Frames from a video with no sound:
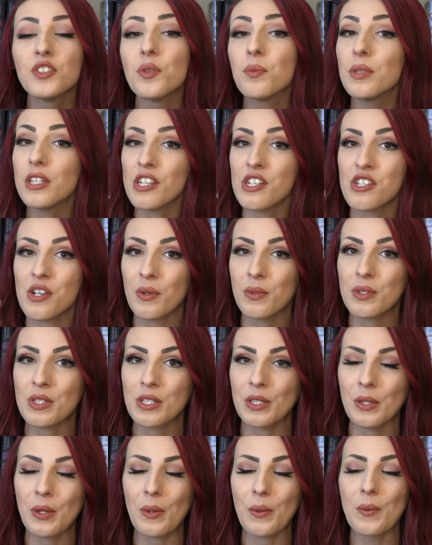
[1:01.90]
to be shown
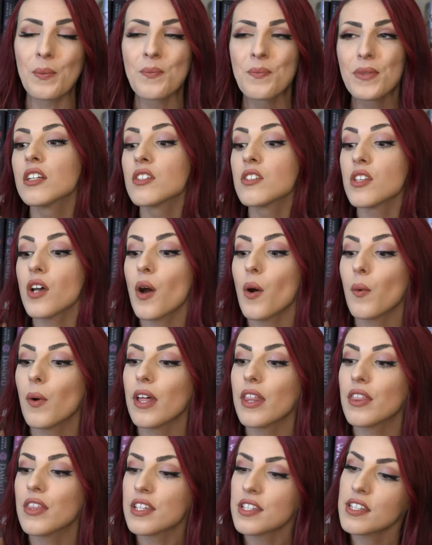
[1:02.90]
to you. So
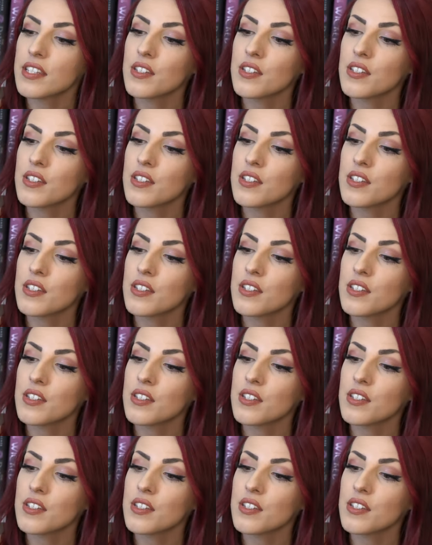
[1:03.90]
this